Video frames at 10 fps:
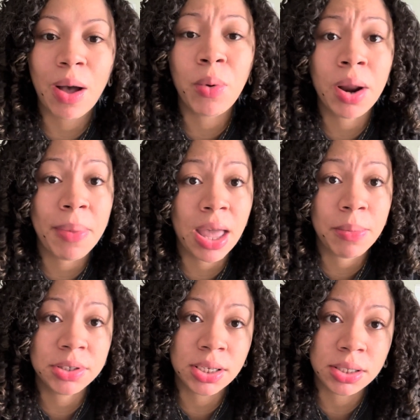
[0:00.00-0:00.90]
I want to be
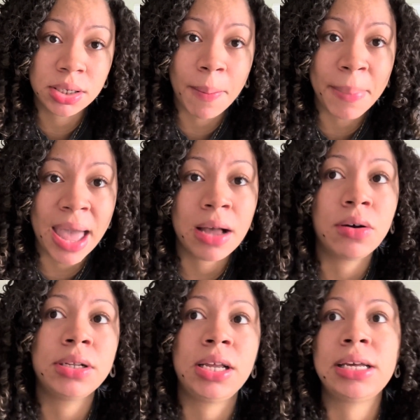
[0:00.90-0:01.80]
able to look back
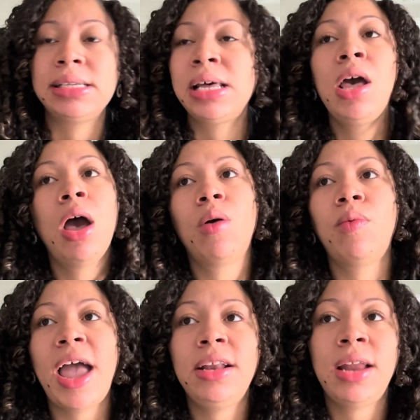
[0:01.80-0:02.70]
on this.
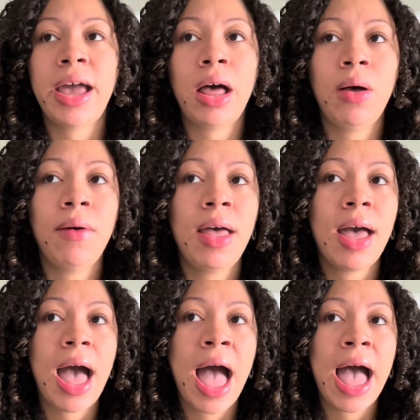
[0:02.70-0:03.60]
Right now,
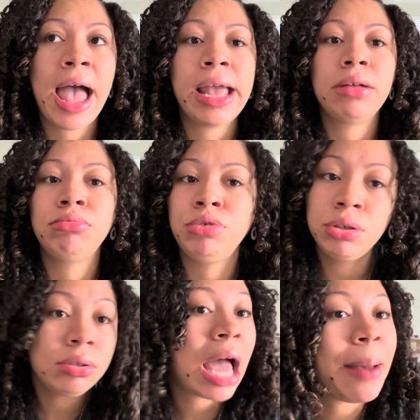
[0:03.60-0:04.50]
I
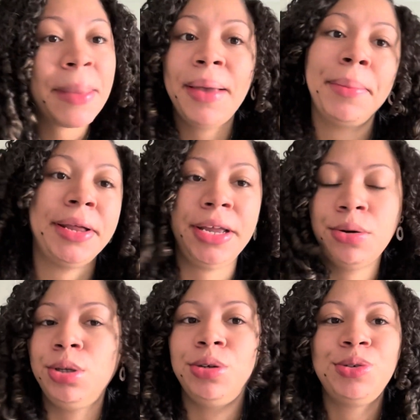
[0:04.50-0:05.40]
do not make money
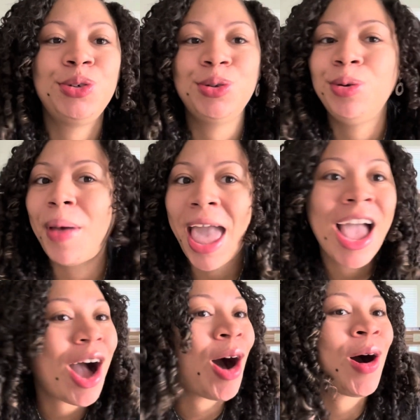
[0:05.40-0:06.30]
on YouTube
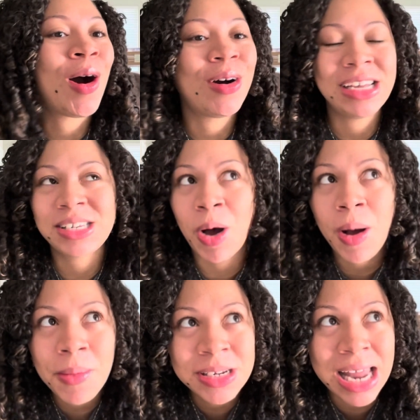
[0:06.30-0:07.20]
at all. It's
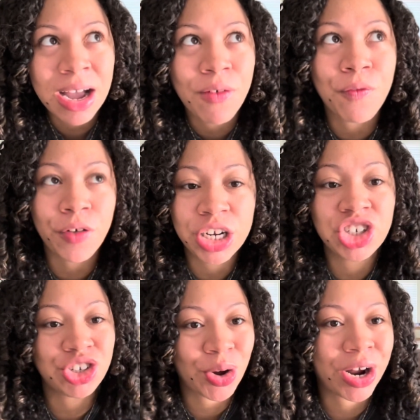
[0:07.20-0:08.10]
almost like a
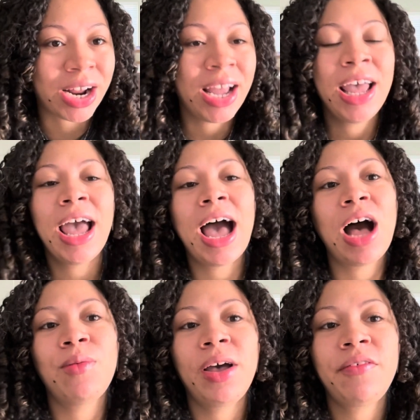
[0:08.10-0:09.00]
fresh start.
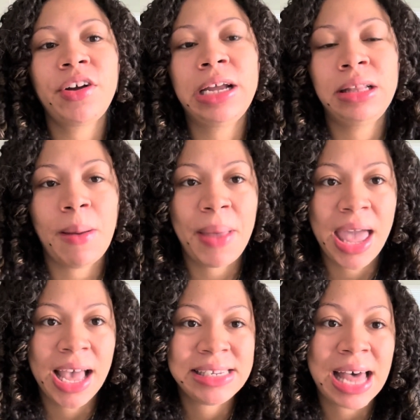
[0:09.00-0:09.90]
However, in the
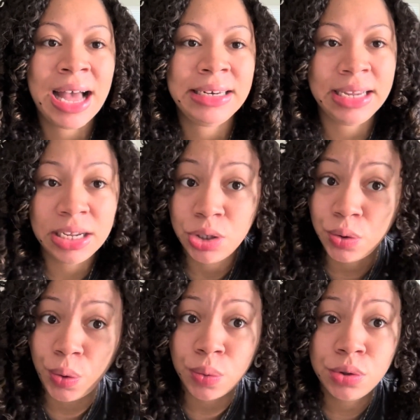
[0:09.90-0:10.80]
past, I did
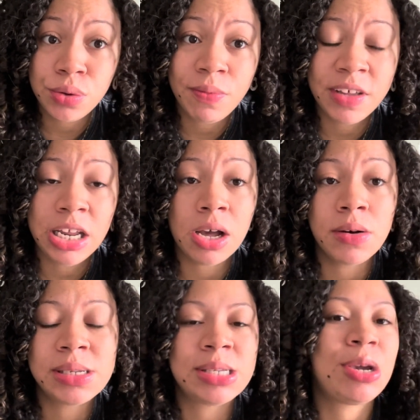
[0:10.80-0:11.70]
do YouTube
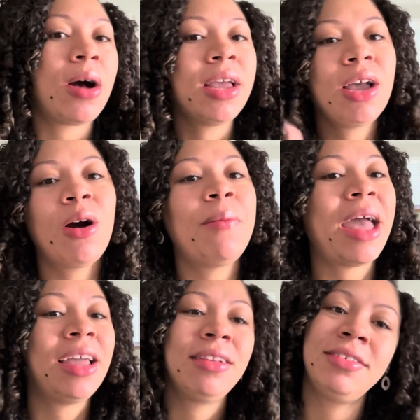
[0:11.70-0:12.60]
videos, and y'all can go
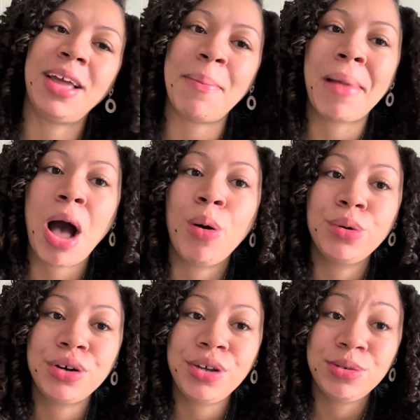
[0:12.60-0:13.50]
back and look at my
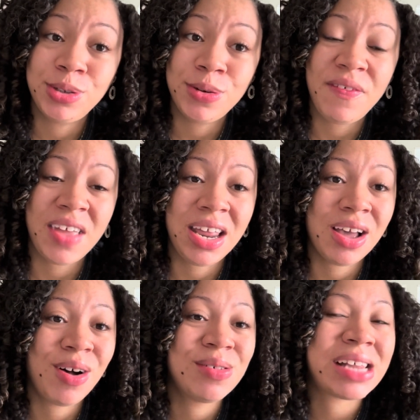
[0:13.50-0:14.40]
older YouTube
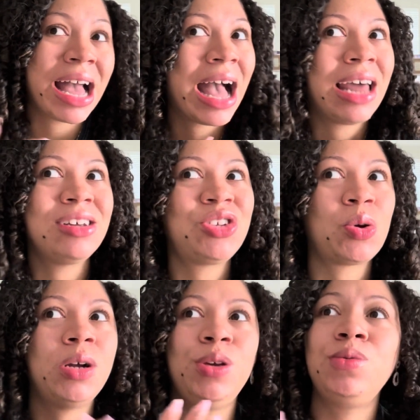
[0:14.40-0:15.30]
videos. I kind of
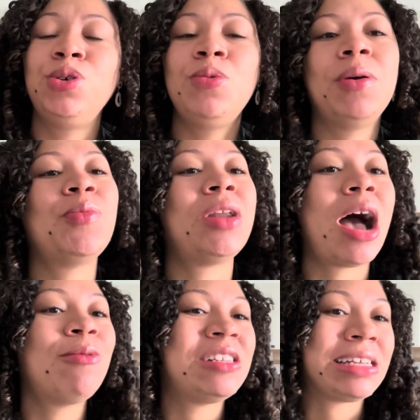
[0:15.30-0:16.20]
started YouTubing when
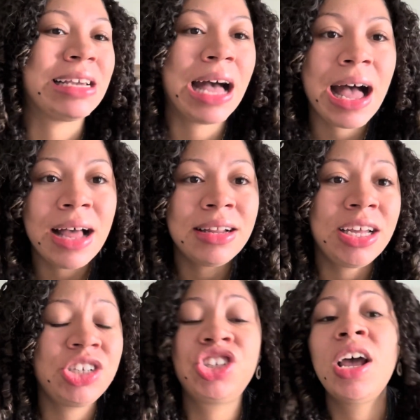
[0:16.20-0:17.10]
I was in
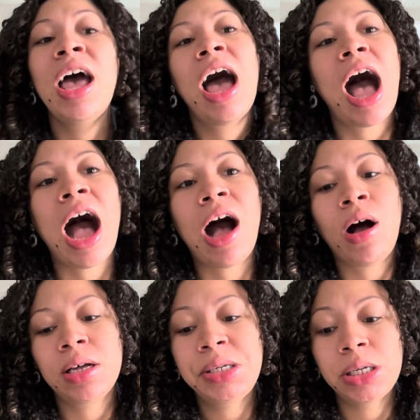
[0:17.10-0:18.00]
college. I
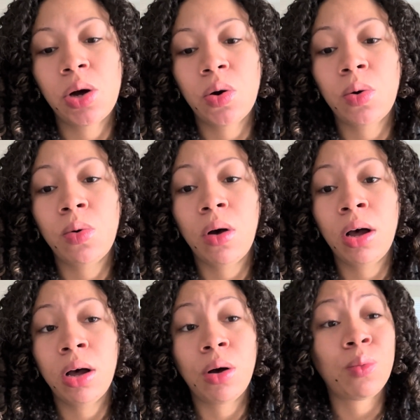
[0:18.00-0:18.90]
also
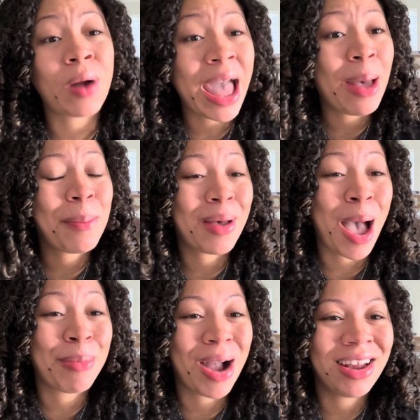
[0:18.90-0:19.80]
rap.
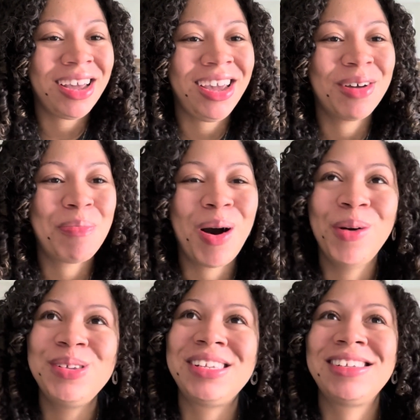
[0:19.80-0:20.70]
I probably
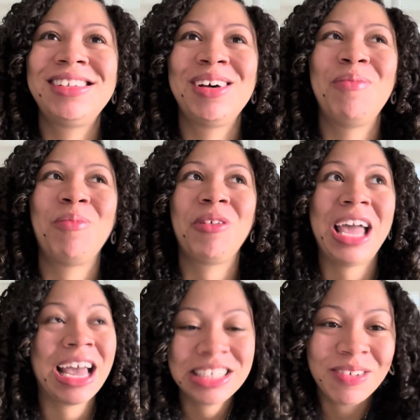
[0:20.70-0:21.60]
post some
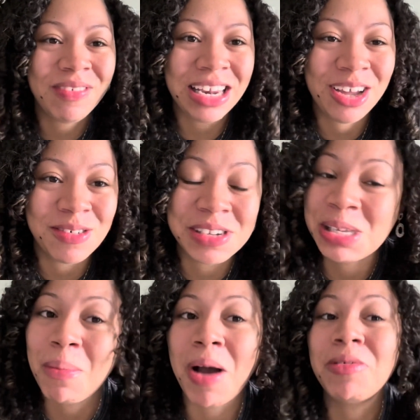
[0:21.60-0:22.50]
reaction
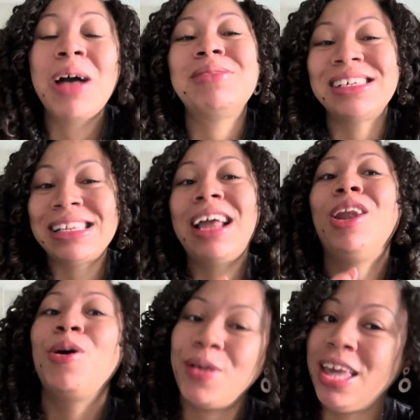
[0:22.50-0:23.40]
videos to my raps because they
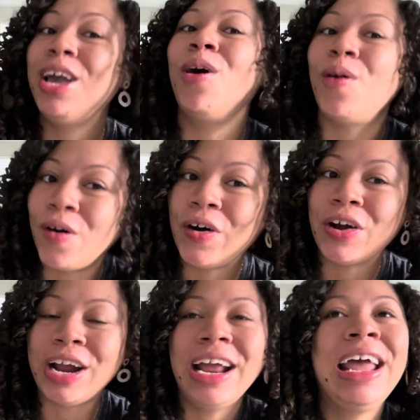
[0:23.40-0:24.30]
low-key go
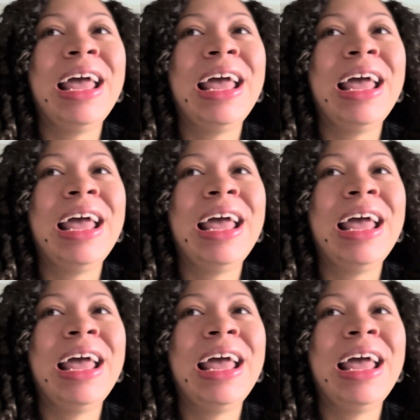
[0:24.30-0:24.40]
hard.